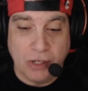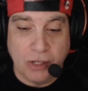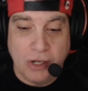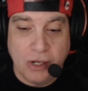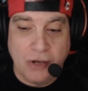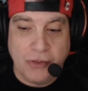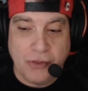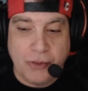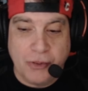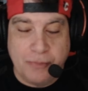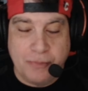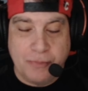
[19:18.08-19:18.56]

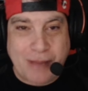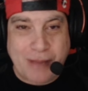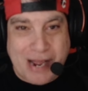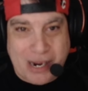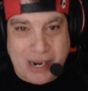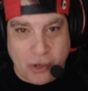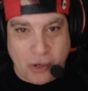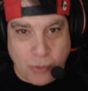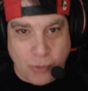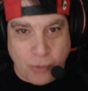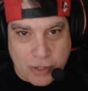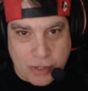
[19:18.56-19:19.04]
The
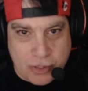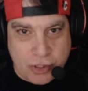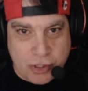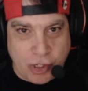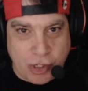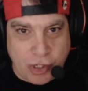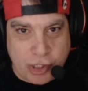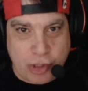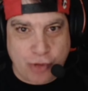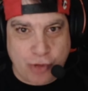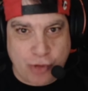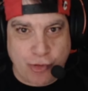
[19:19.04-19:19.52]
back ones
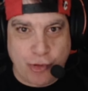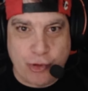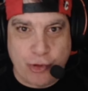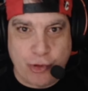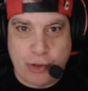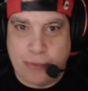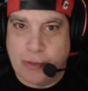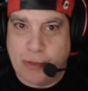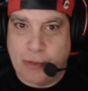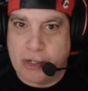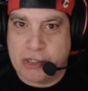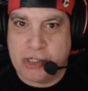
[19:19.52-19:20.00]
I
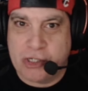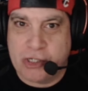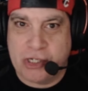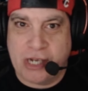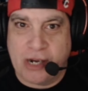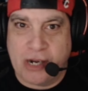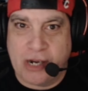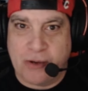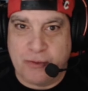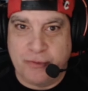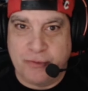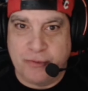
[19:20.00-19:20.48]
trued
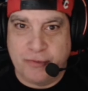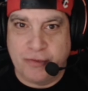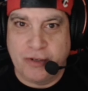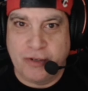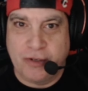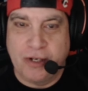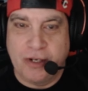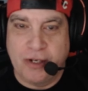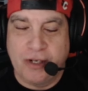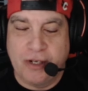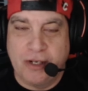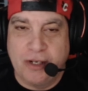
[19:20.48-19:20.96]
myself.
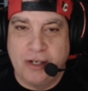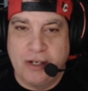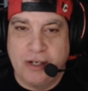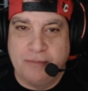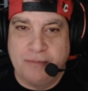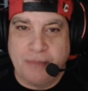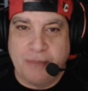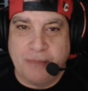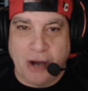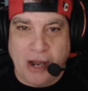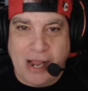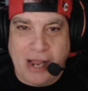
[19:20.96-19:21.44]

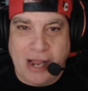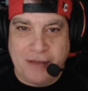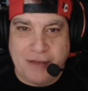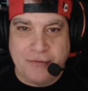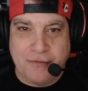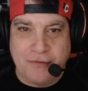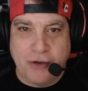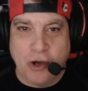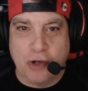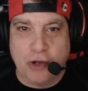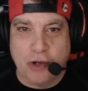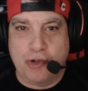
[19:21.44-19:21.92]
I
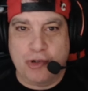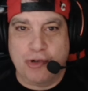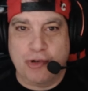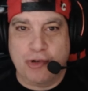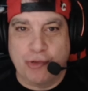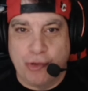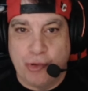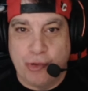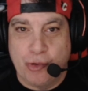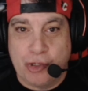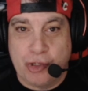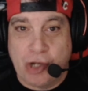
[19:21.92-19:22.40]
have got
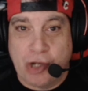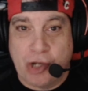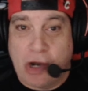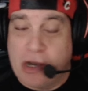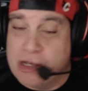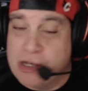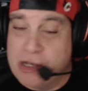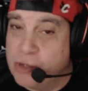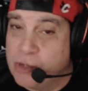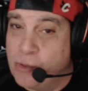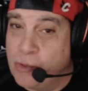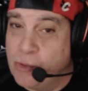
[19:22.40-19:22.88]
trued
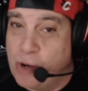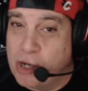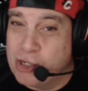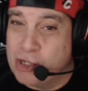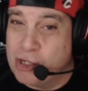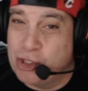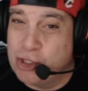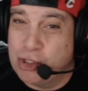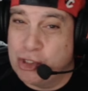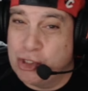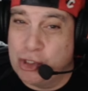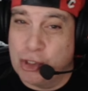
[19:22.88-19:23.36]
tyres, so what I
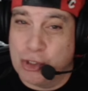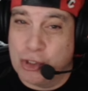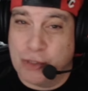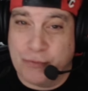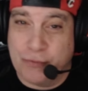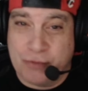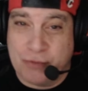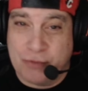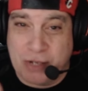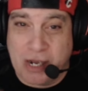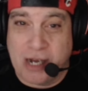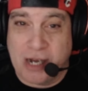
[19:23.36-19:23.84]
should
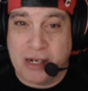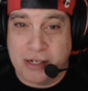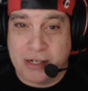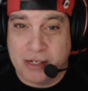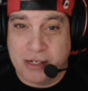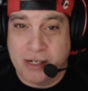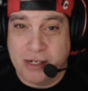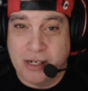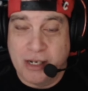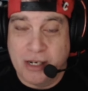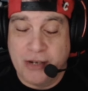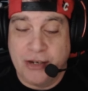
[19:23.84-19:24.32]
have
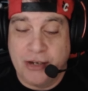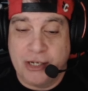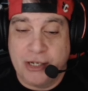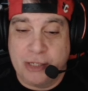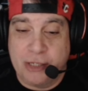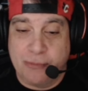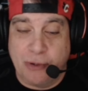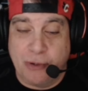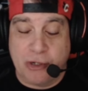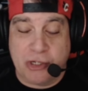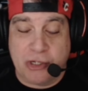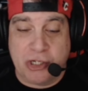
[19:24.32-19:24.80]
done
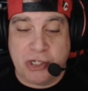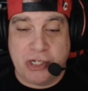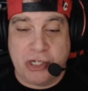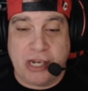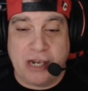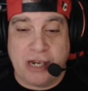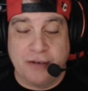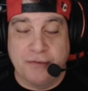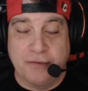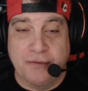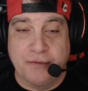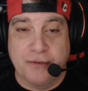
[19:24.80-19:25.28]
is put a
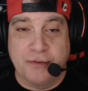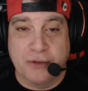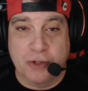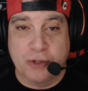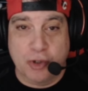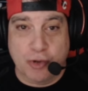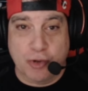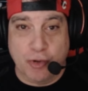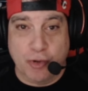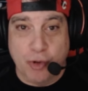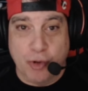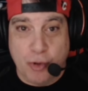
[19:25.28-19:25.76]
set of
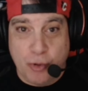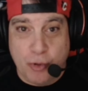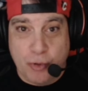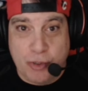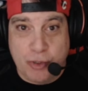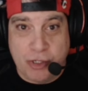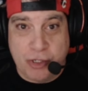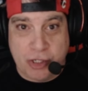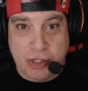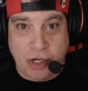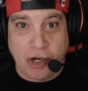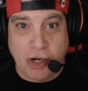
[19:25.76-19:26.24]
trued
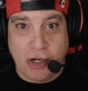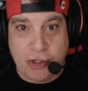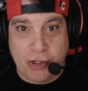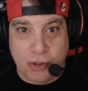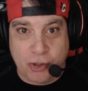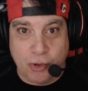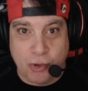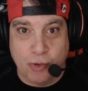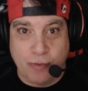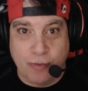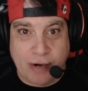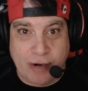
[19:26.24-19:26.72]
tyres
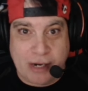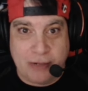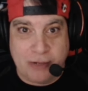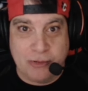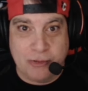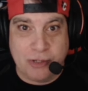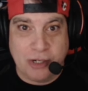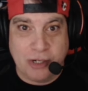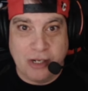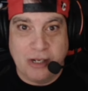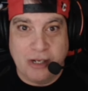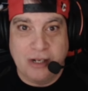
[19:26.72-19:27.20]
on all
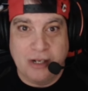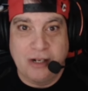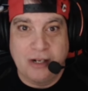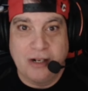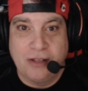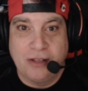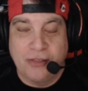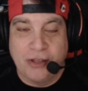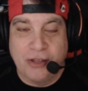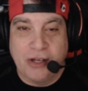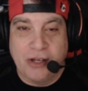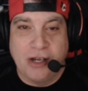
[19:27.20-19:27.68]
round
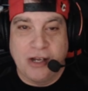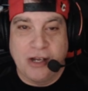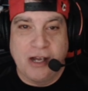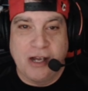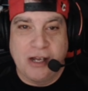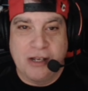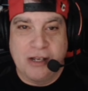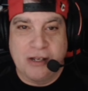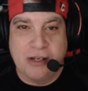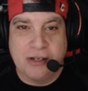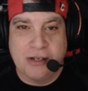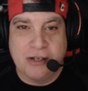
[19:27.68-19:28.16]

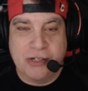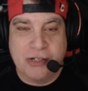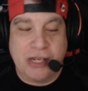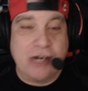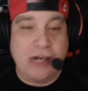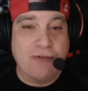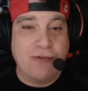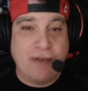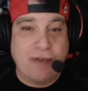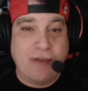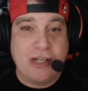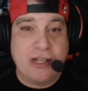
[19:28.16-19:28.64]
that
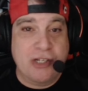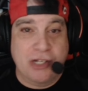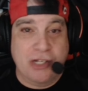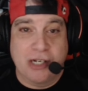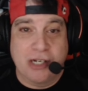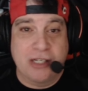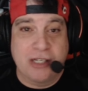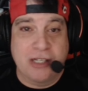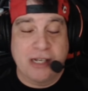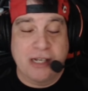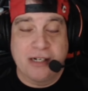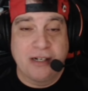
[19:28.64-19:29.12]
Zen Racing
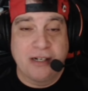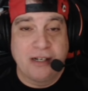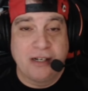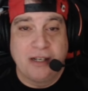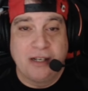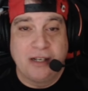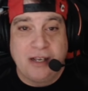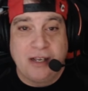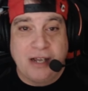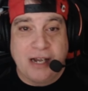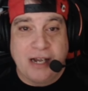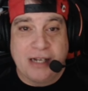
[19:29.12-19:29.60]
had done,
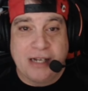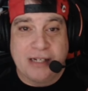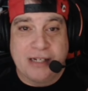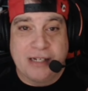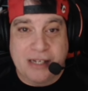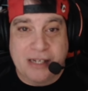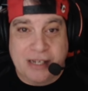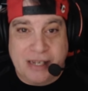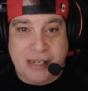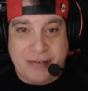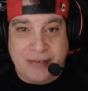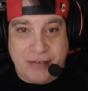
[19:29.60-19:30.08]
and
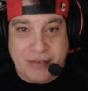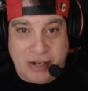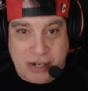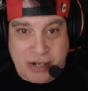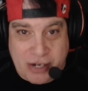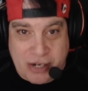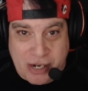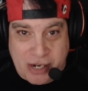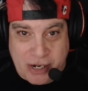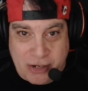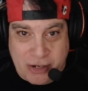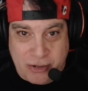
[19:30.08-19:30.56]
then give it a
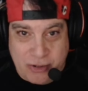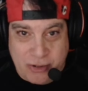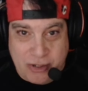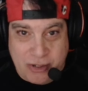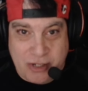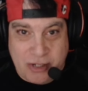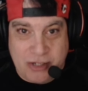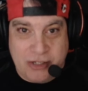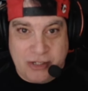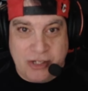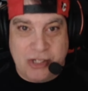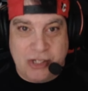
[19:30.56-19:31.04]
go
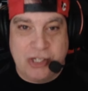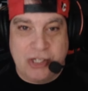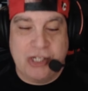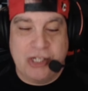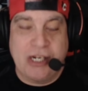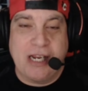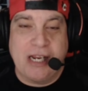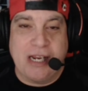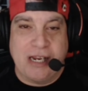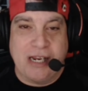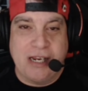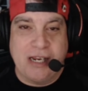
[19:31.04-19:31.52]
to
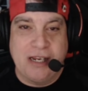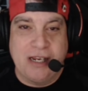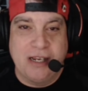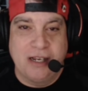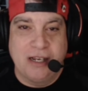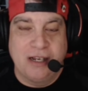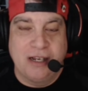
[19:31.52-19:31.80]
see